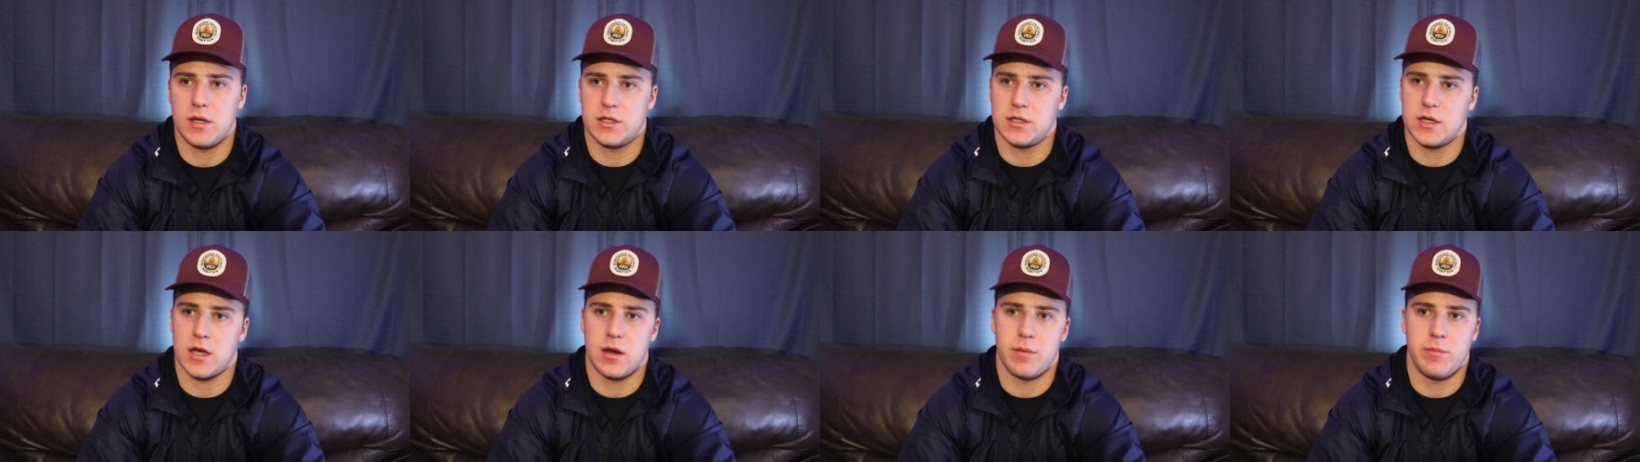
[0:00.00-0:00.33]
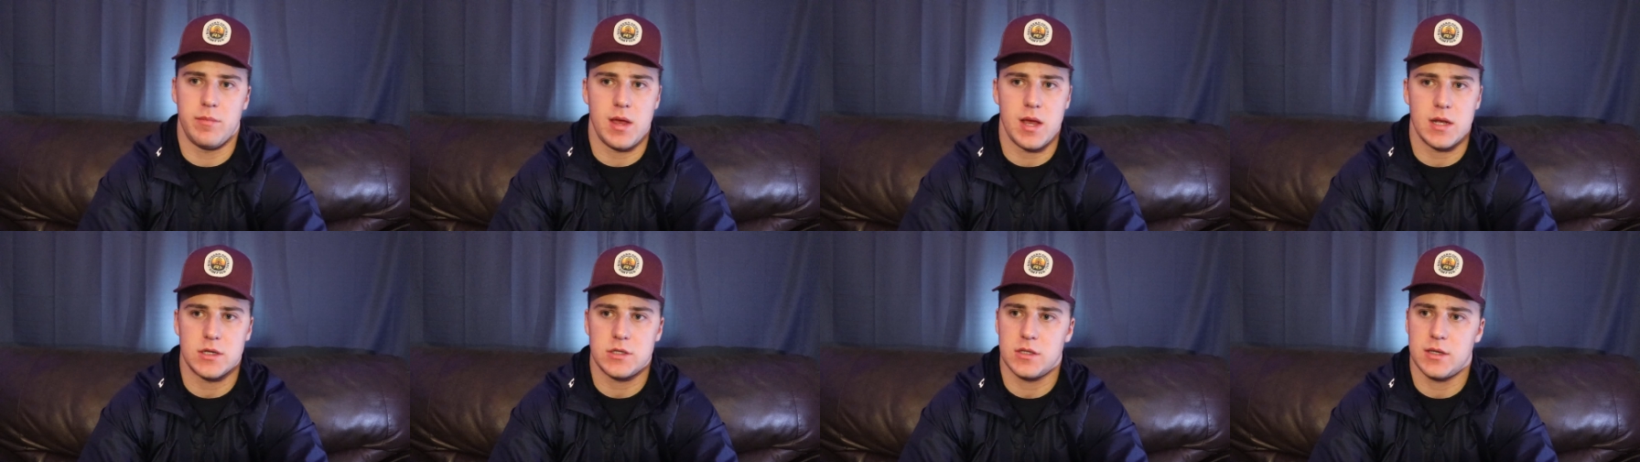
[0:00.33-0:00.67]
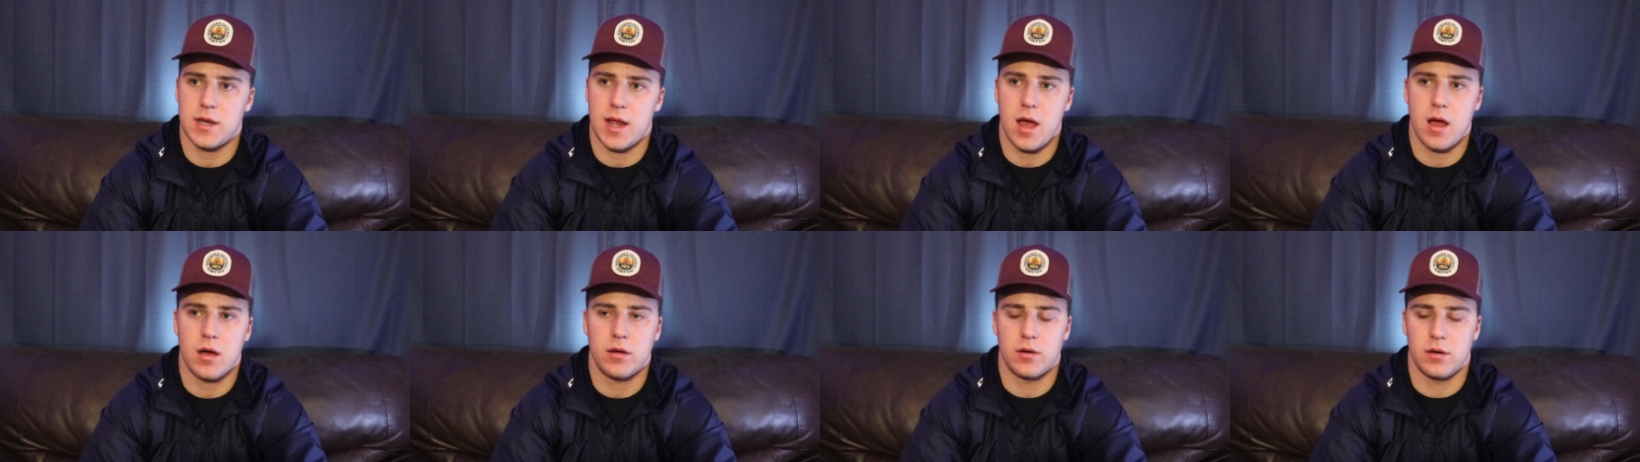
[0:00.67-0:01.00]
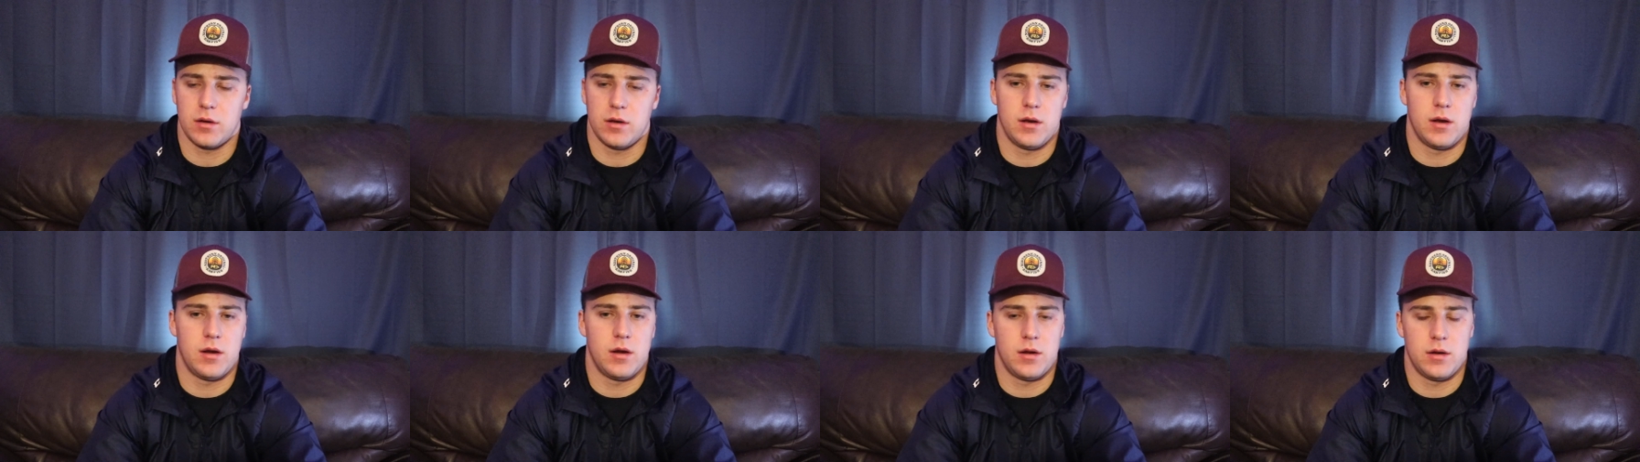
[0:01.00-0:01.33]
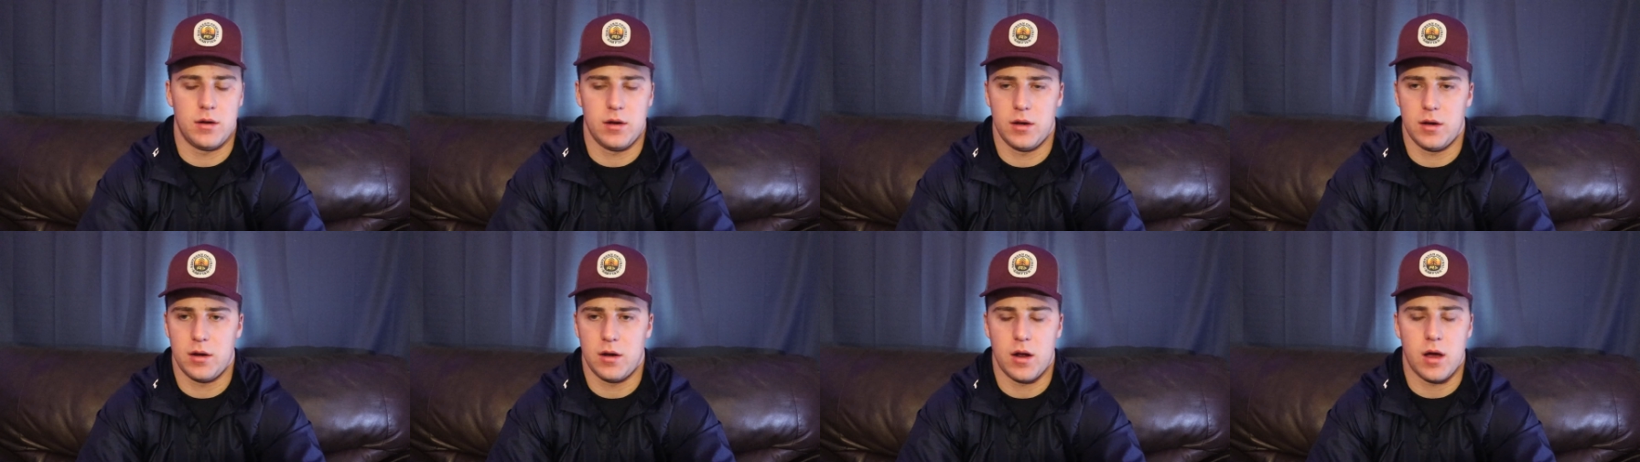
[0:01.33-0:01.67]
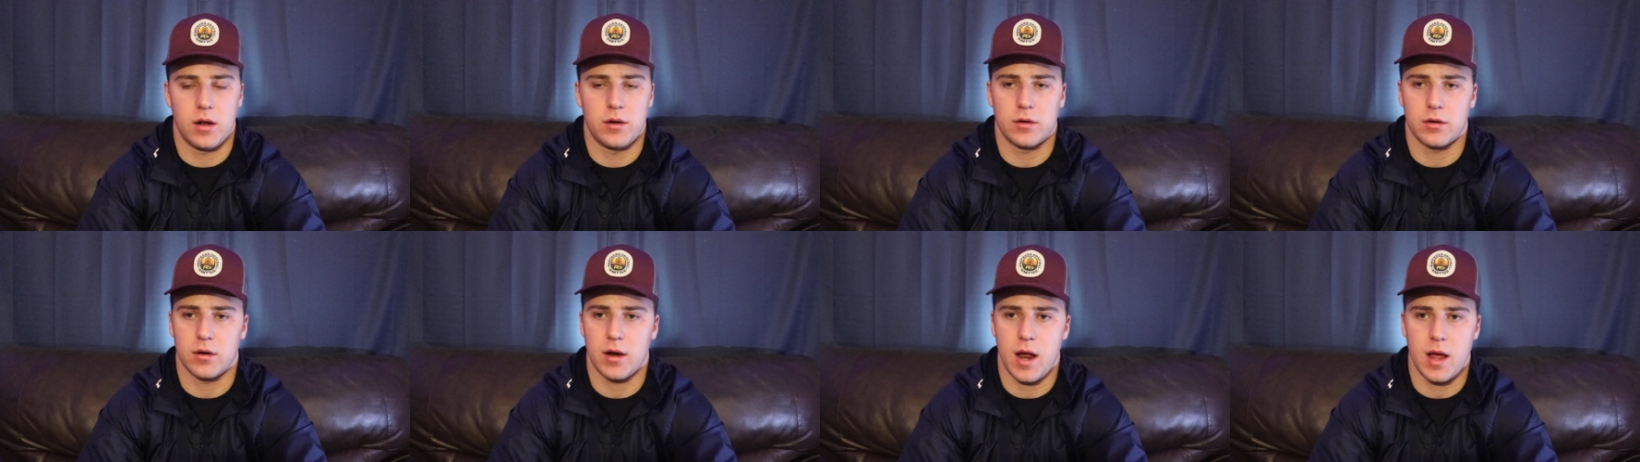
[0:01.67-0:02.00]
He's got a mansion now and an
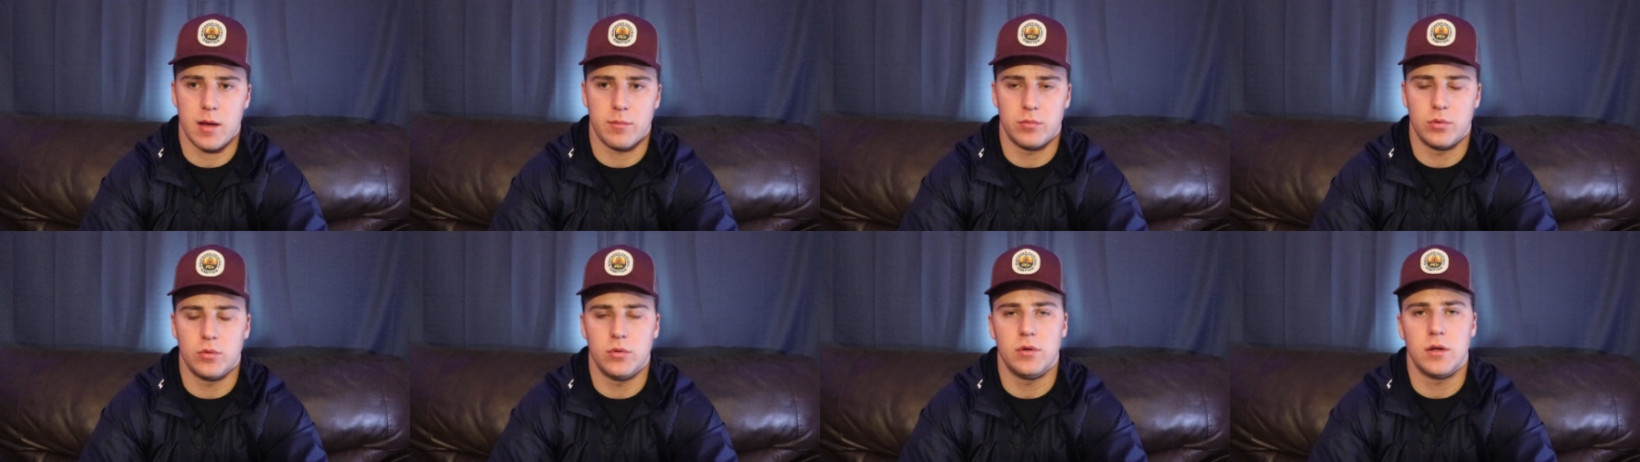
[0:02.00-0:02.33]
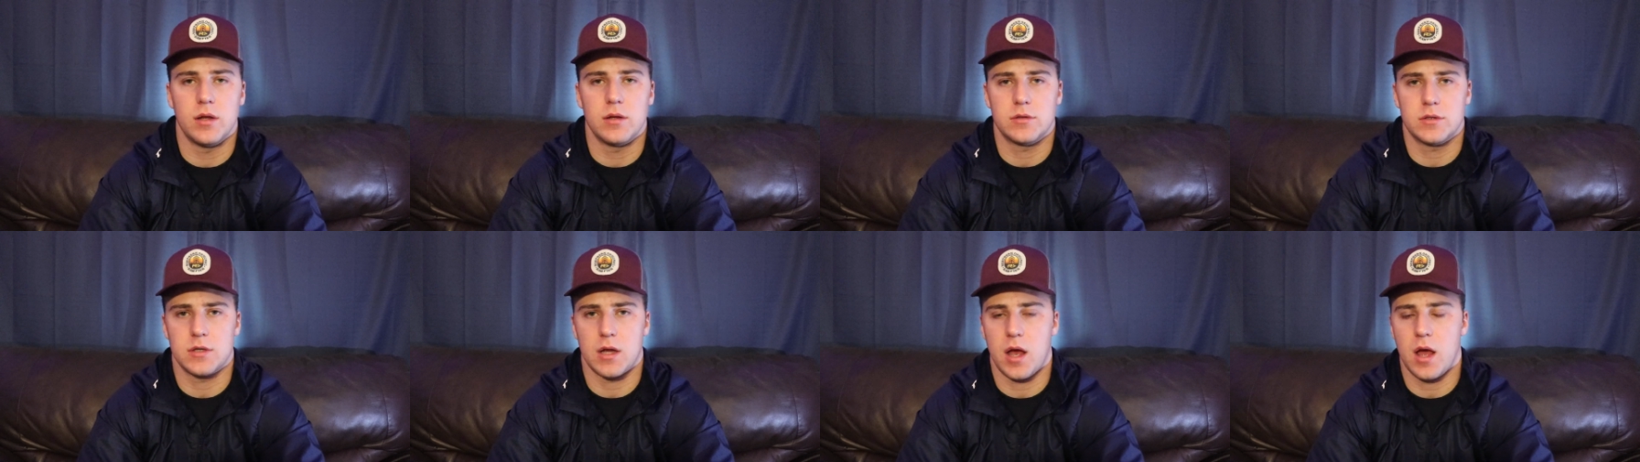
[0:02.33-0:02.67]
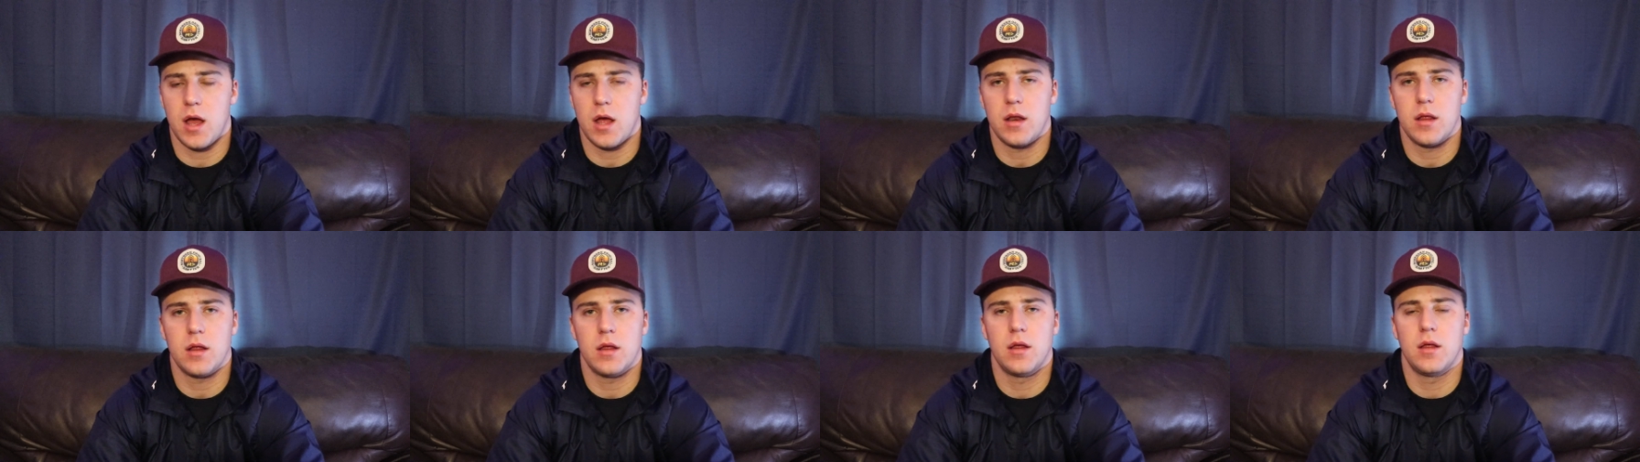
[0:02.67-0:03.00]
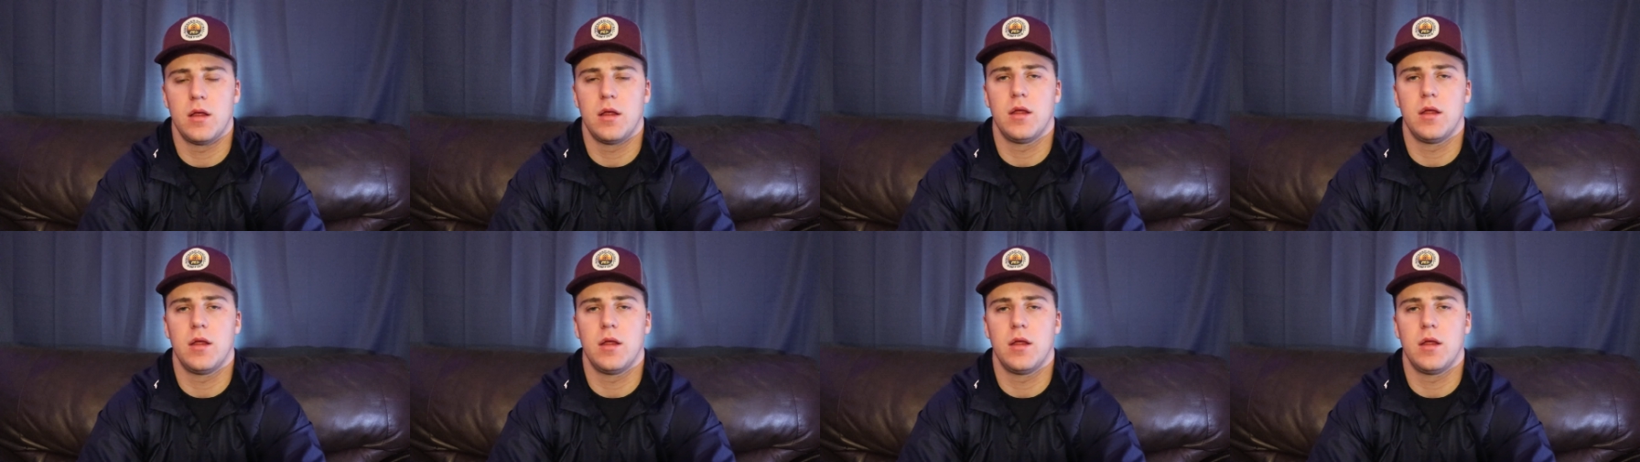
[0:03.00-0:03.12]
underground pool outside.